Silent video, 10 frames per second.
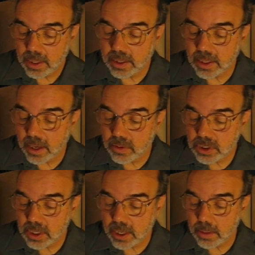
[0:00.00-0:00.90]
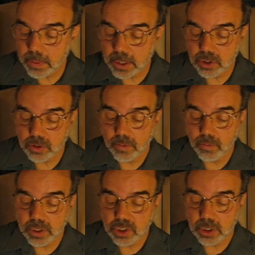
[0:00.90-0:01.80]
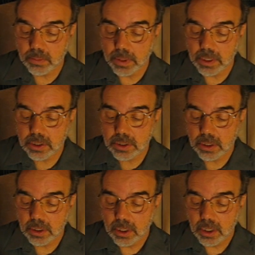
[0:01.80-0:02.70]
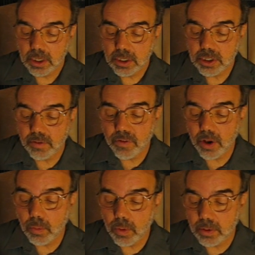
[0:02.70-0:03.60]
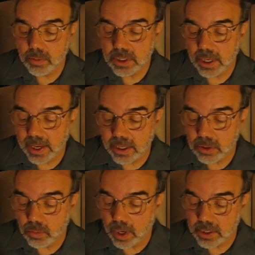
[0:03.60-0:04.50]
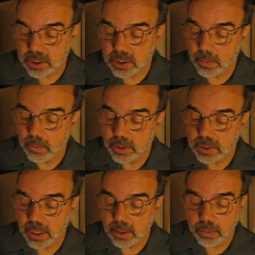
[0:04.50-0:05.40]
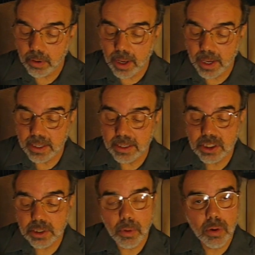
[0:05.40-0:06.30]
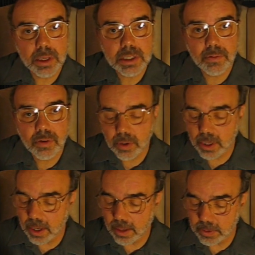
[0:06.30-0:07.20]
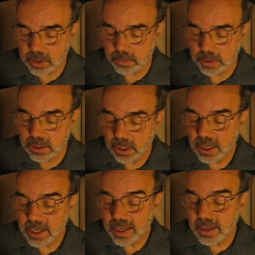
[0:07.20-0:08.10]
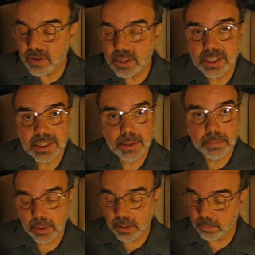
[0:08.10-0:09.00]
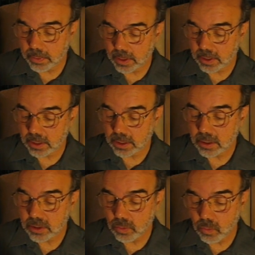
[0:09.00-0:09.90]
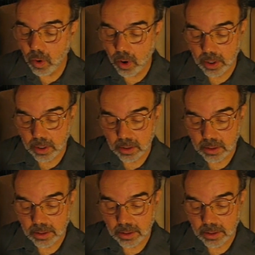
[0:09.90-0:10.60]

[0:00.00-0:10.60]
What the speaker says: And now she had a picture of what she'd missed. She felt what it was like to watch someone take pride in the smallest of her accomplishments, even the simple ability to walk.